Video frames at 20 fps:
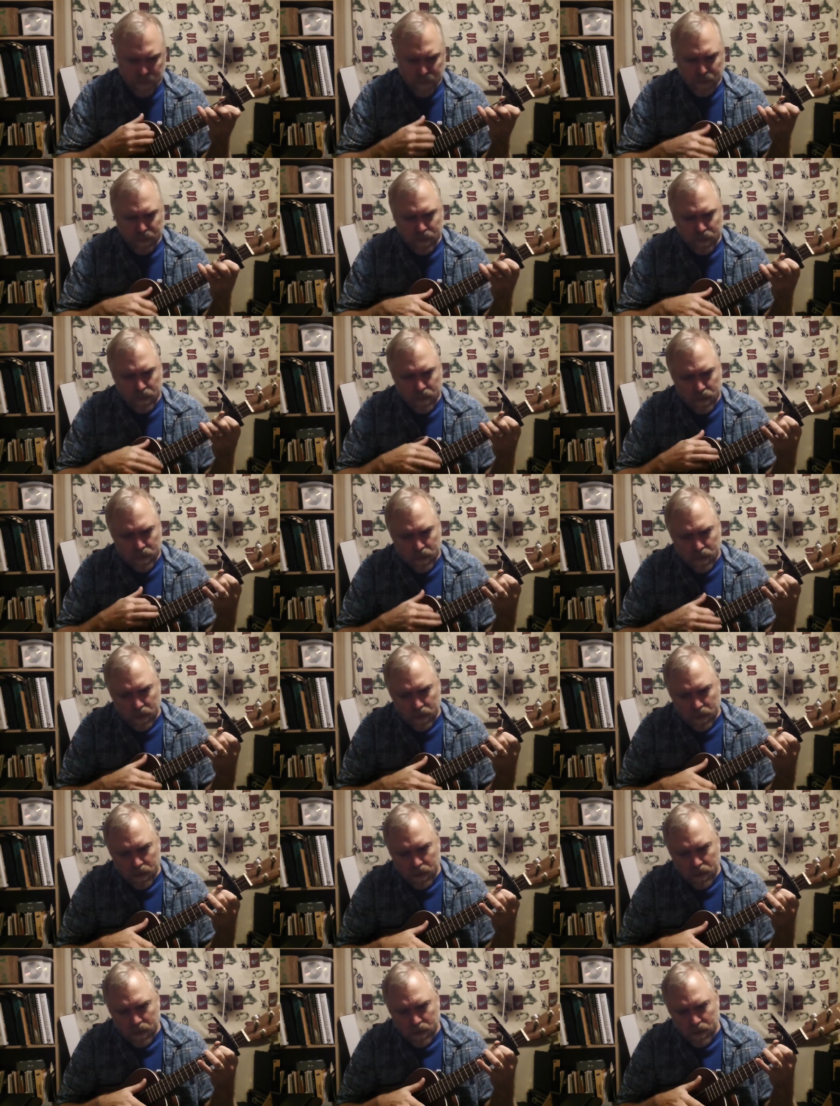
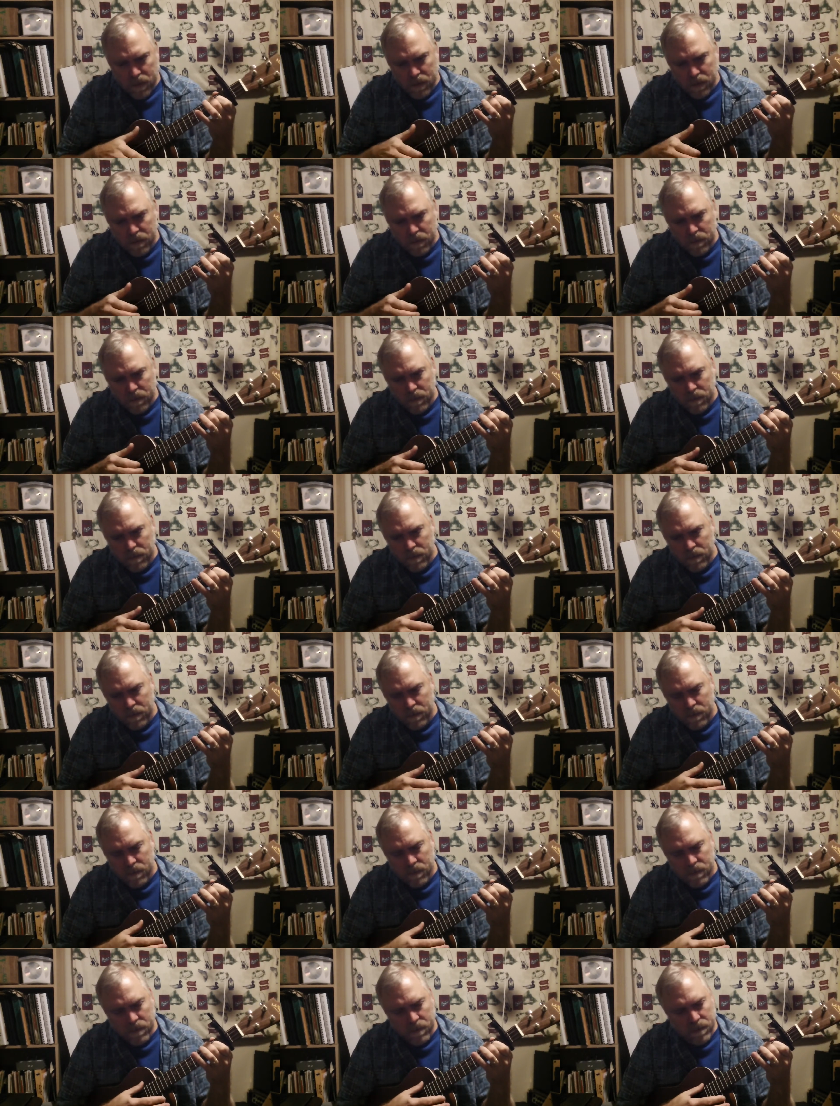
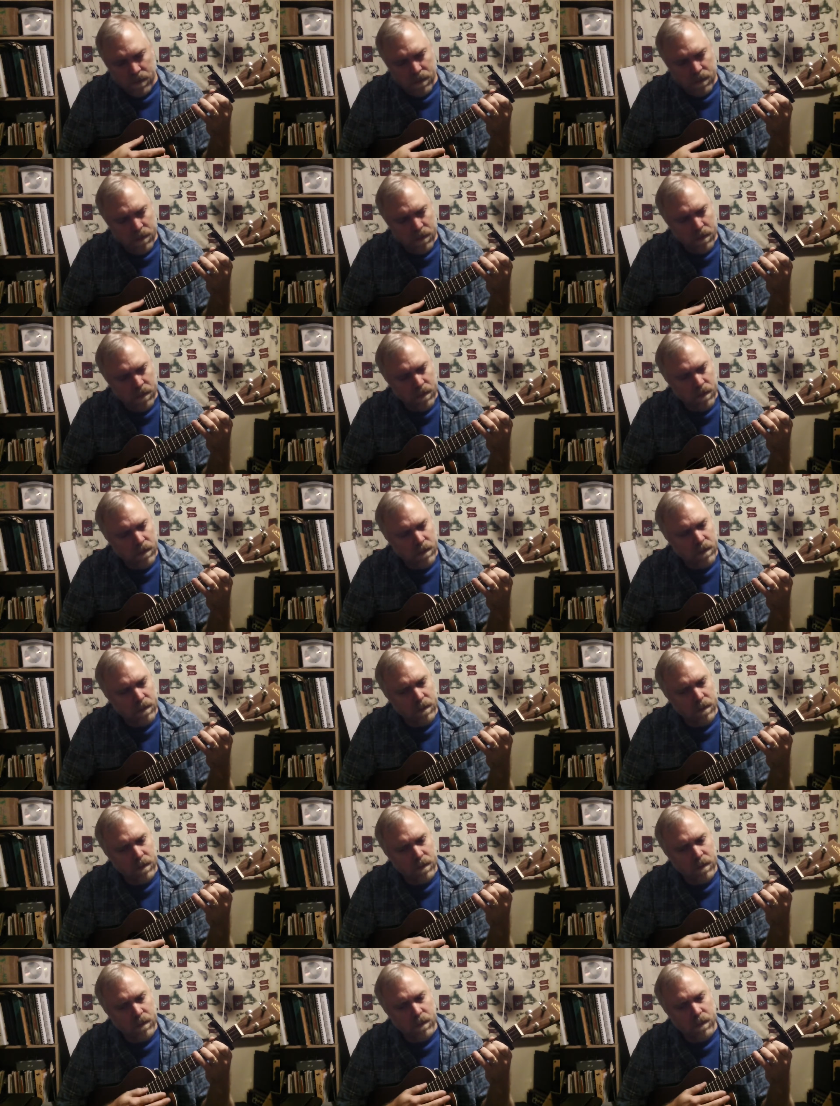
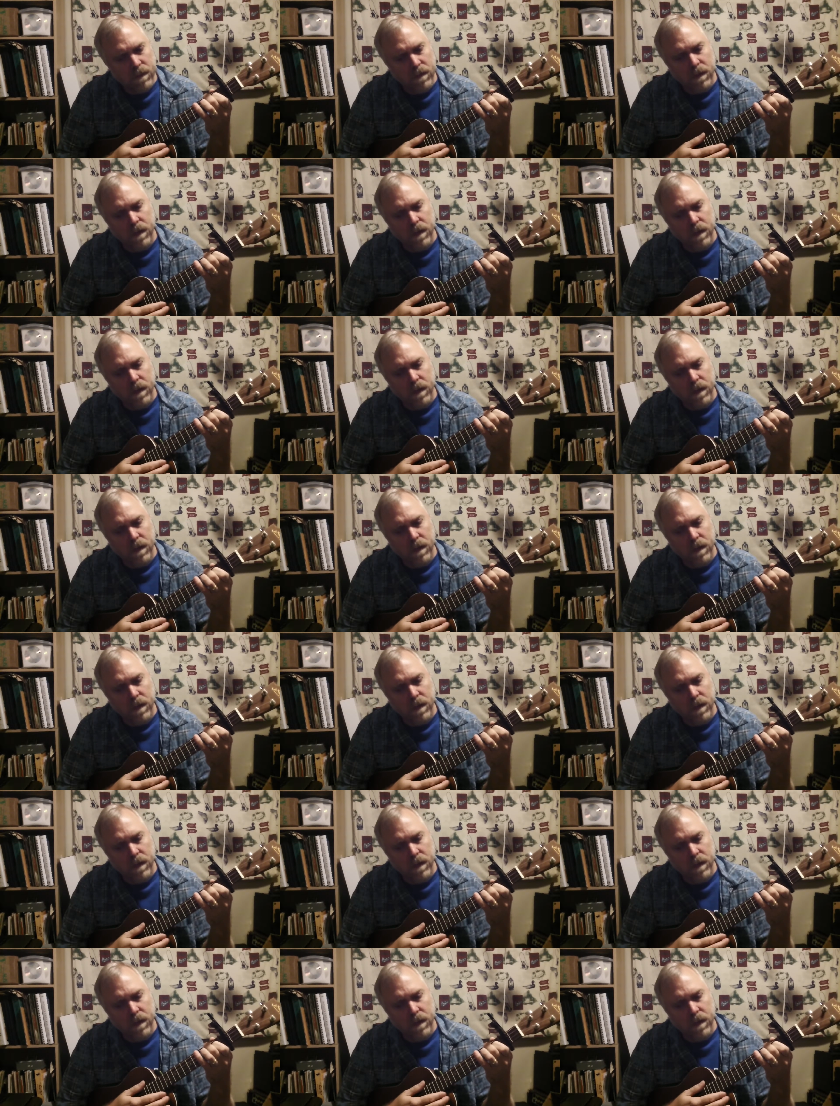Nothing is said.